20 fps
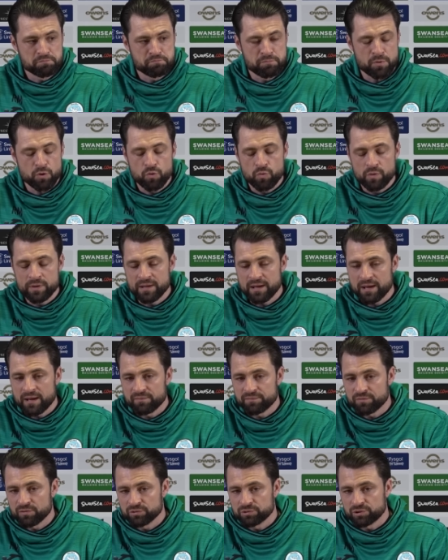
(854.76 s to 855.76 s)
ball we
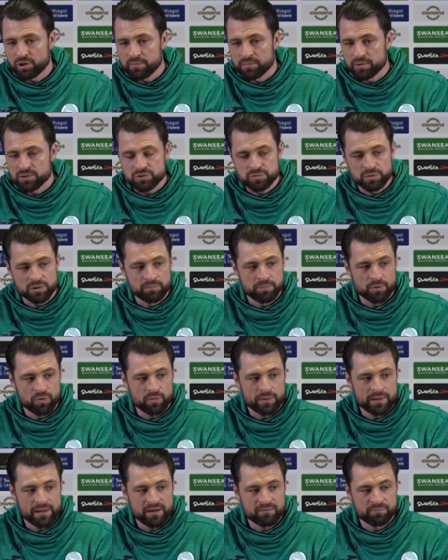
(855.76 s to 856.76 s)
have or dominance with the ball
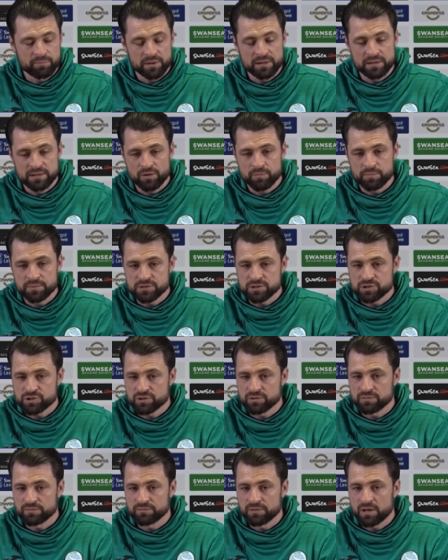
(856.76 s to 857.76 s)
we have, but in the
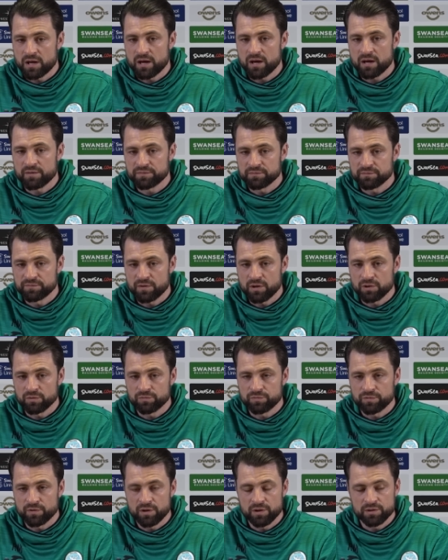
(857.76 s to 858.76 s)
opposition half and final
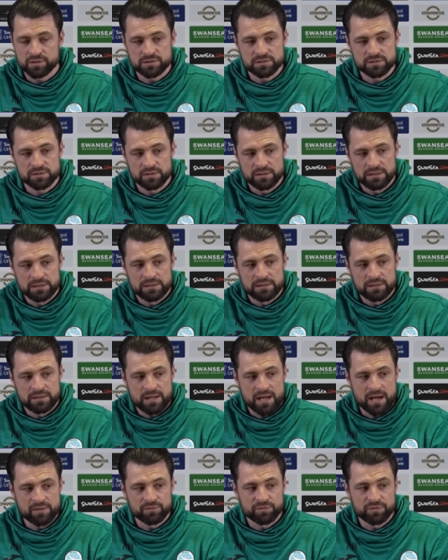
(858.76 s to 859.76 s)
third, is
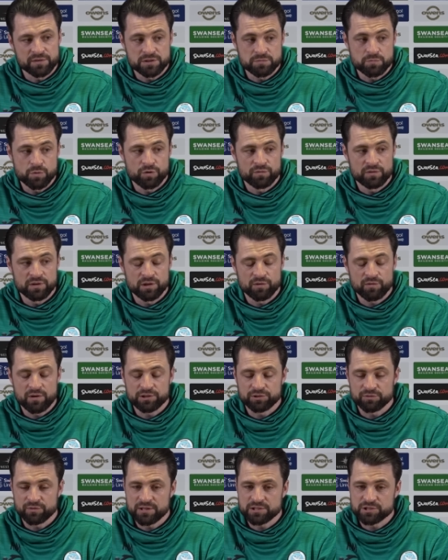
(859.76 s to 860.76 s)
everything's moving in the
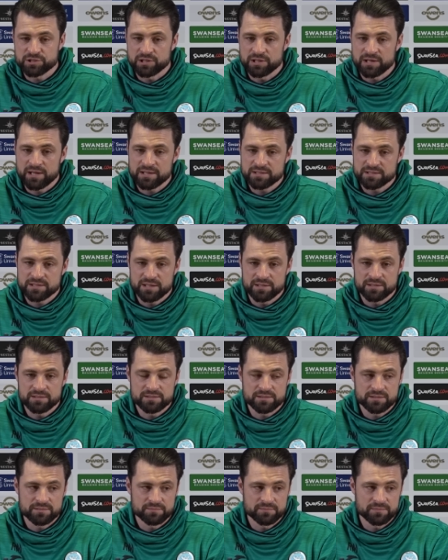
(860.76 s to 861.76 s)
right direction in that
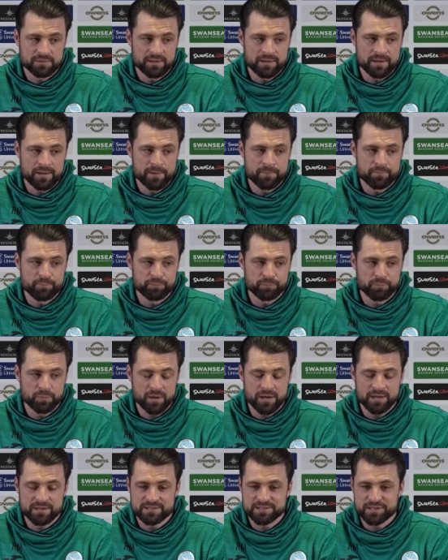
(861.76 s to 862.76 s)
sense. Um, but
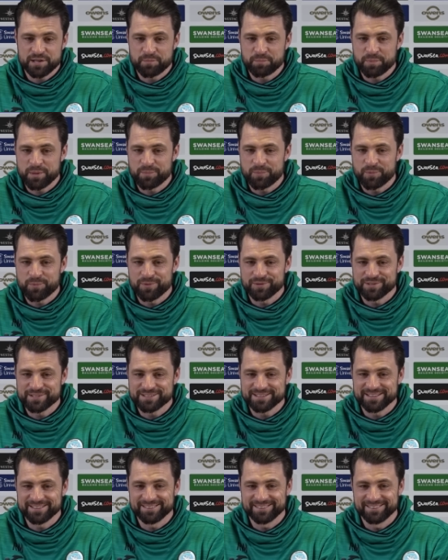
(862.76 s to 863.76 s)
I understand people want to
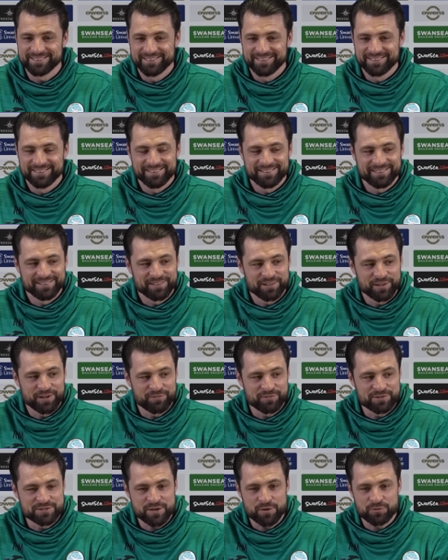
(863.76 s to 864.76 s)
see uh,
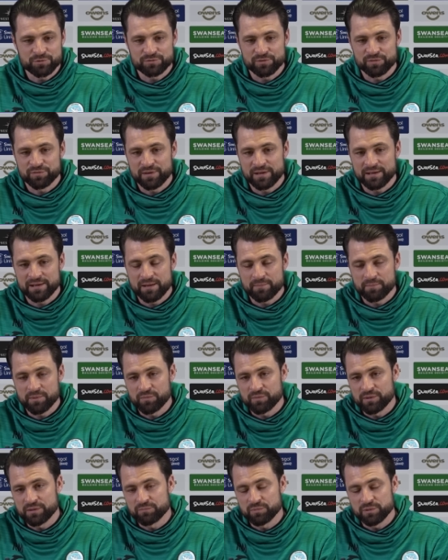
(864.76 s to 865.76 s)
results reflect that. But
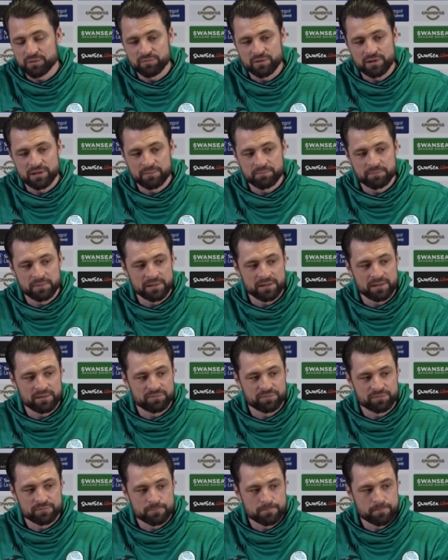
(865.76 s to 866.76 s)
we, we really
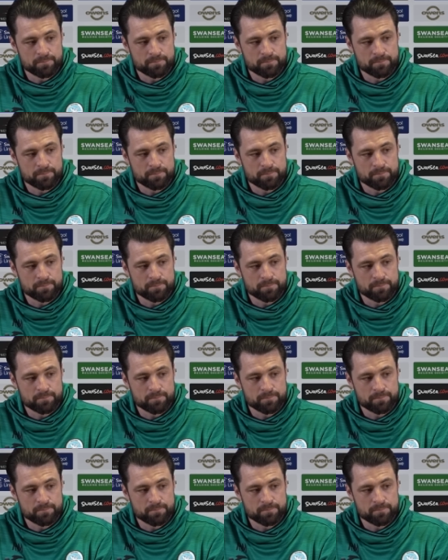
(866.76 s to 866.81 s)
believe